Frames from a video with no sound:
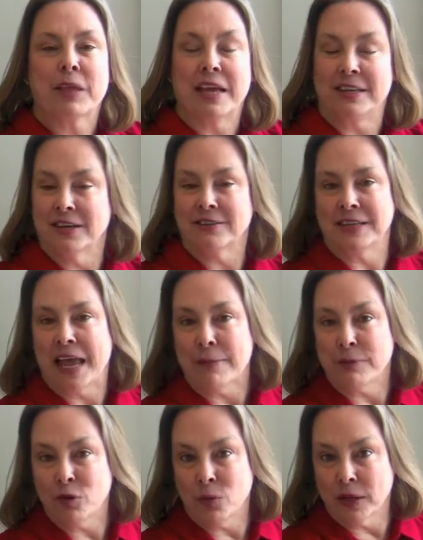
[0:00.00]
It doesn't
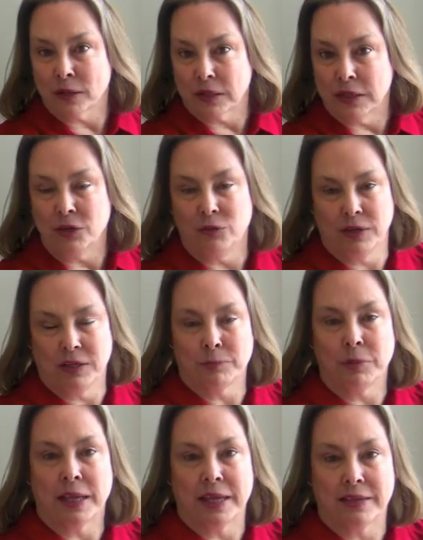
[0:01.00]
happen quickly. You need to
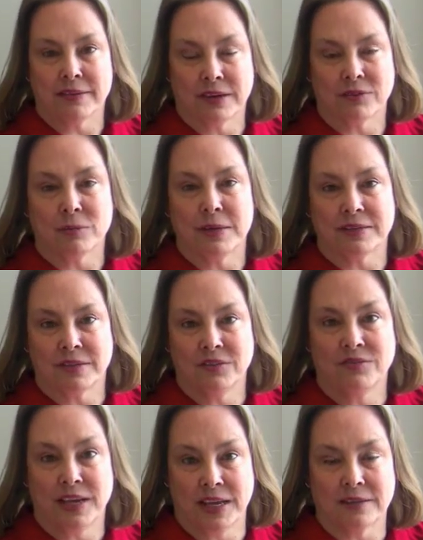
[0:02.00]
plan several months in
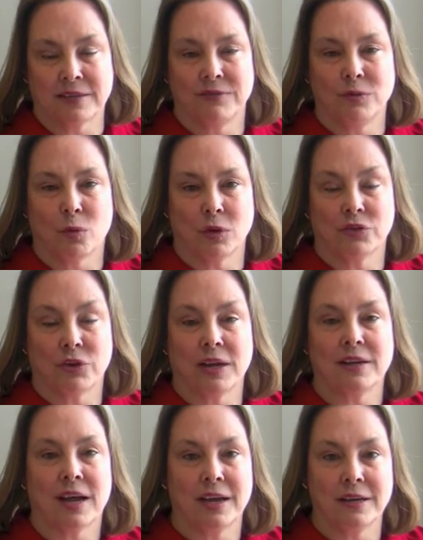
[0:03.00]
advance if you want to try
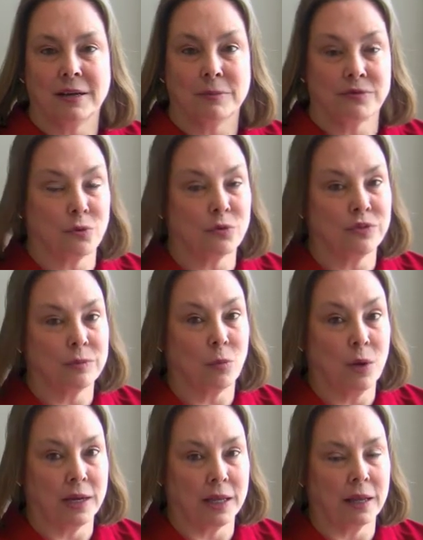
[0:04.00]
to tighten up before some
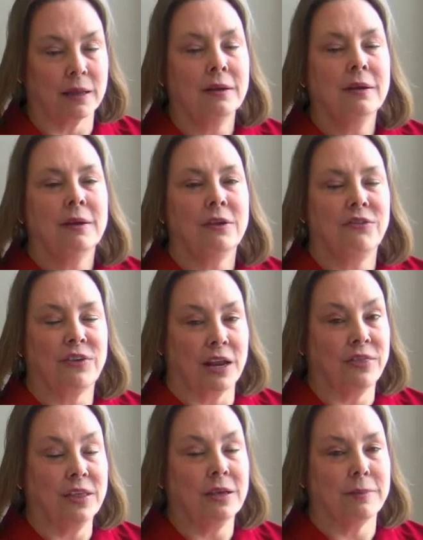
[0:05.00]
wedding. You've
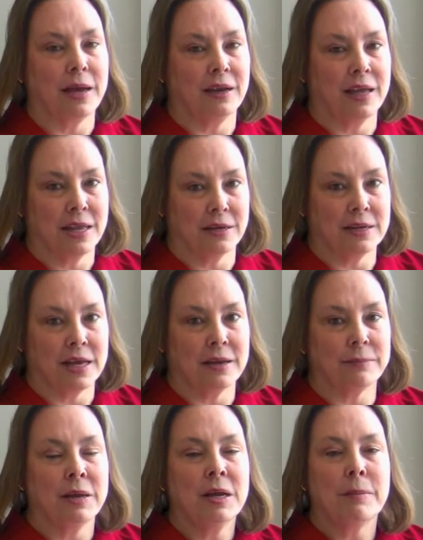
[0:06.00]
got to think about it ahead of
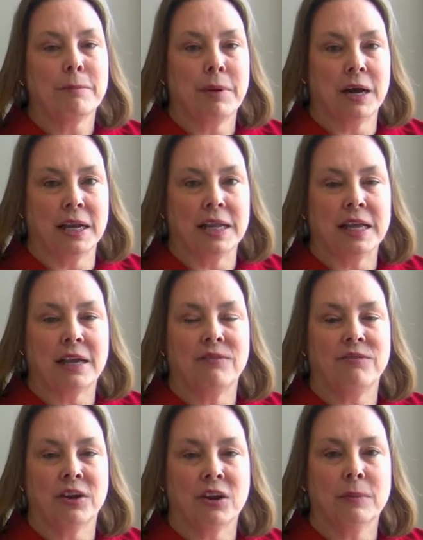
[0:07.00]
time. But it
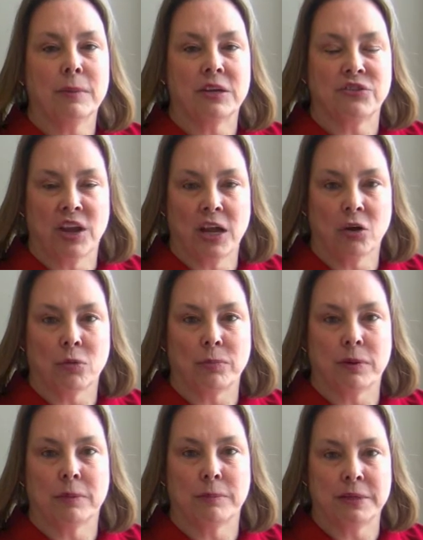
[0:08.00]
can very much
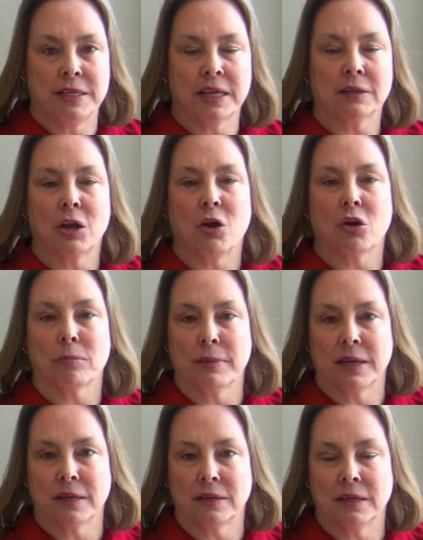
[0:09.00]
help, particularly
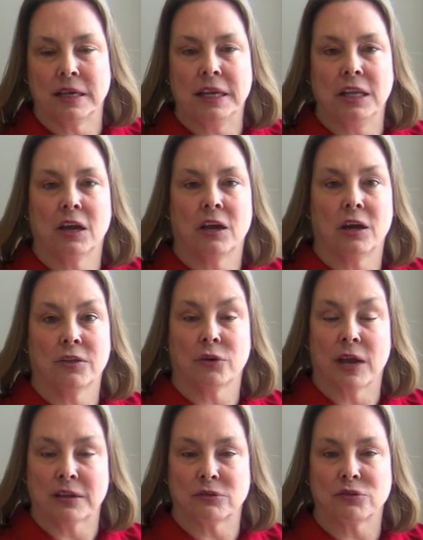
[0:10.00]
augment any
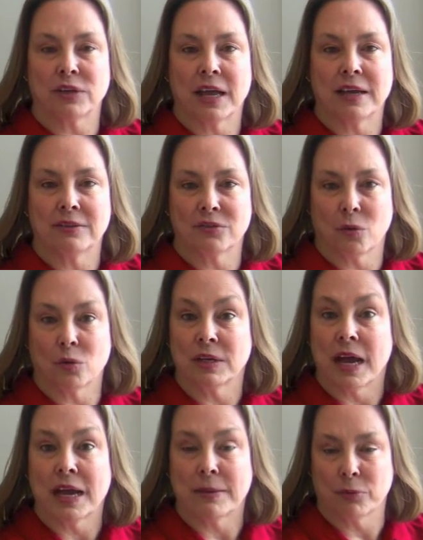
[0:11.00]
other exercise or
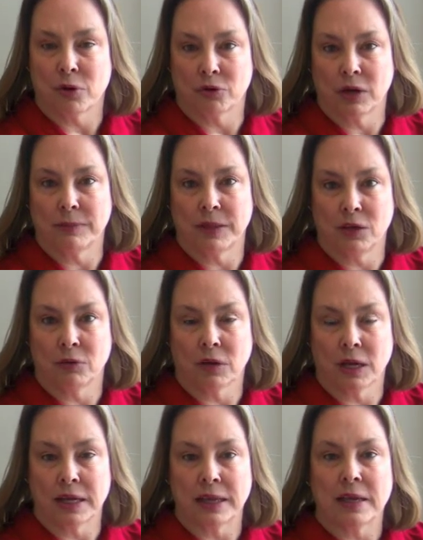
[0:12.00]
diet program that you'd
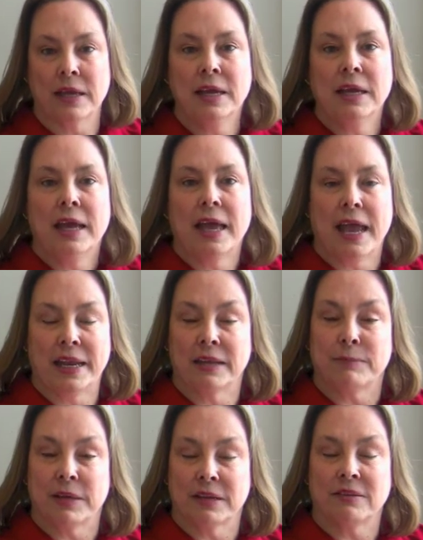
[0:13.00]
like,
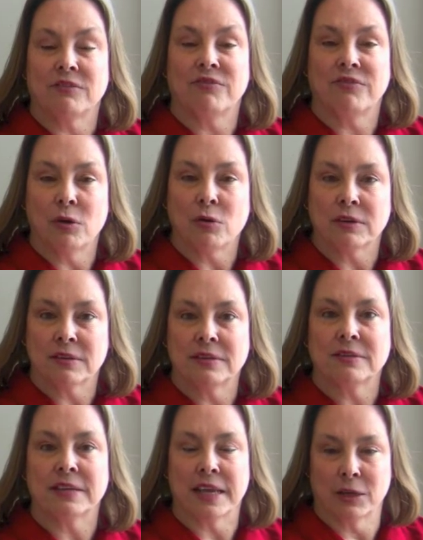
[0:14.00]
and because it
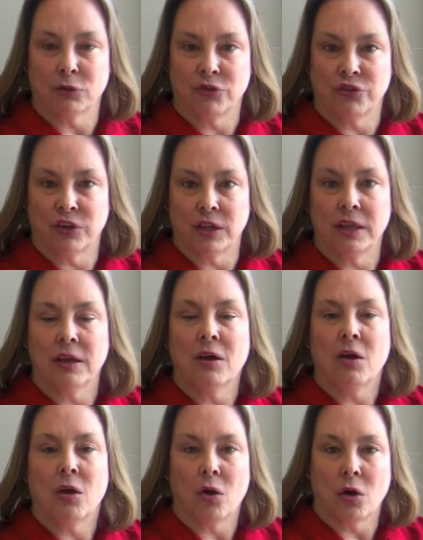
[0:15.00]
focuses energy
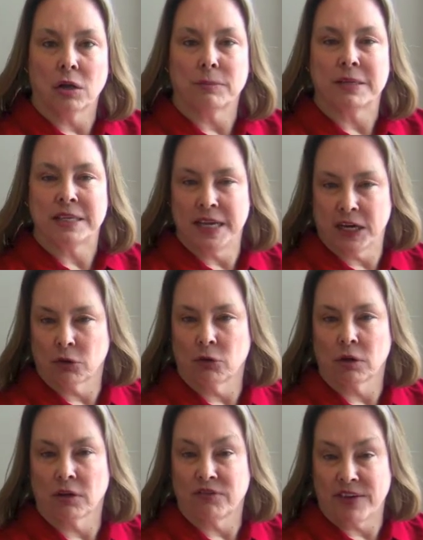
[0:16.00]
on a particular
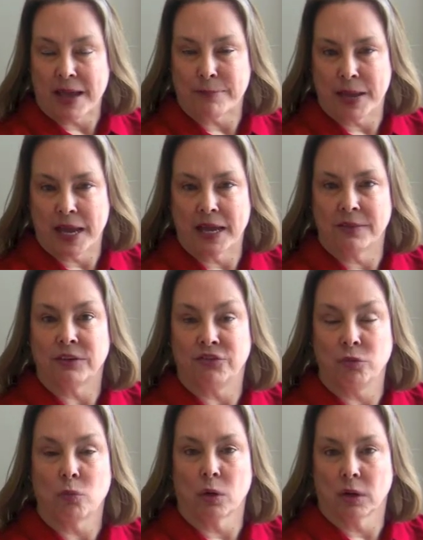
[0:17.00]
little fat pad
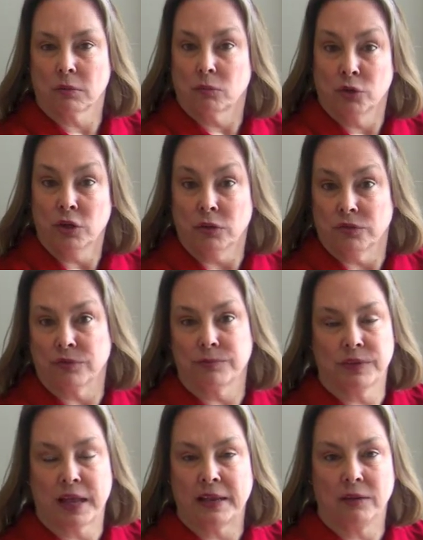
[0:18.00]
that you want to reduce.
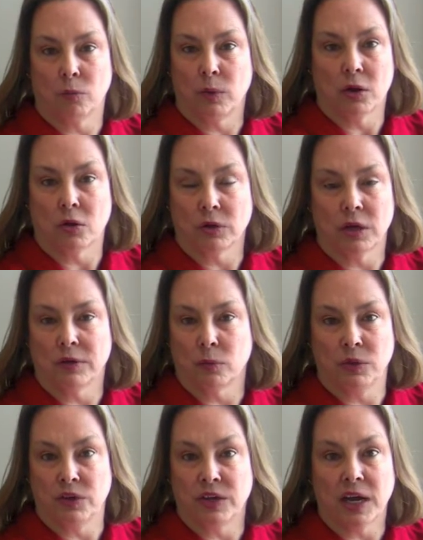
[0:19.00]
And we all know that
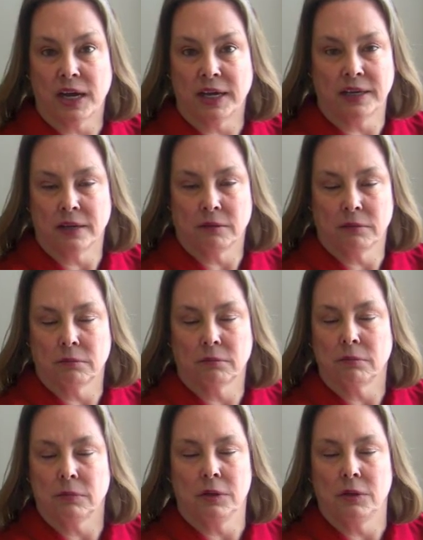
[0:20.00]
when you diet,
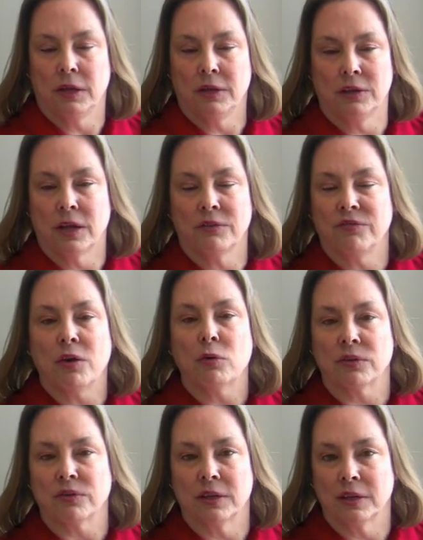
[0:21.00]
it doesn't
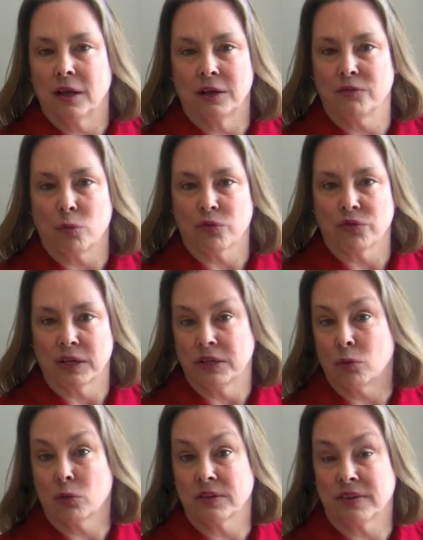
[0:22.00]
focus, unfortunately,
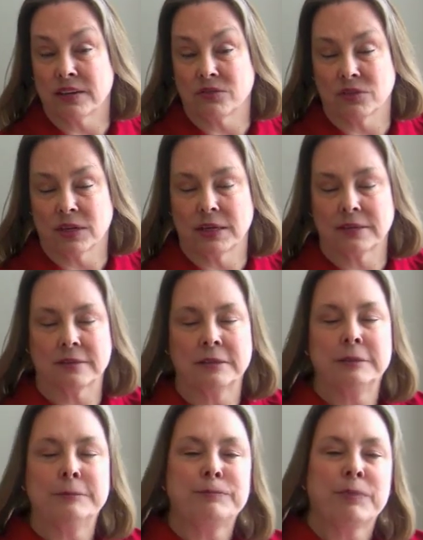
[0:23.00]
nor does exercise.
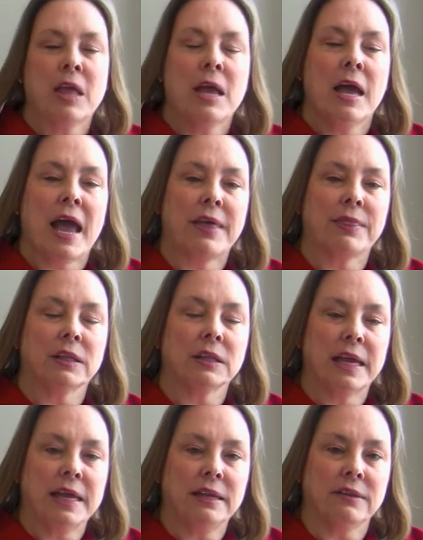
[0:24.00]
And the
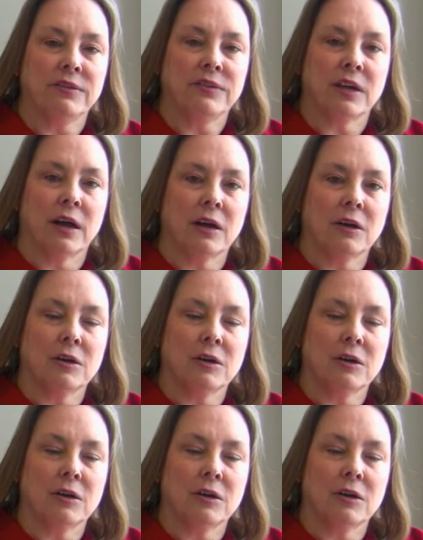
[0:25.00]
latest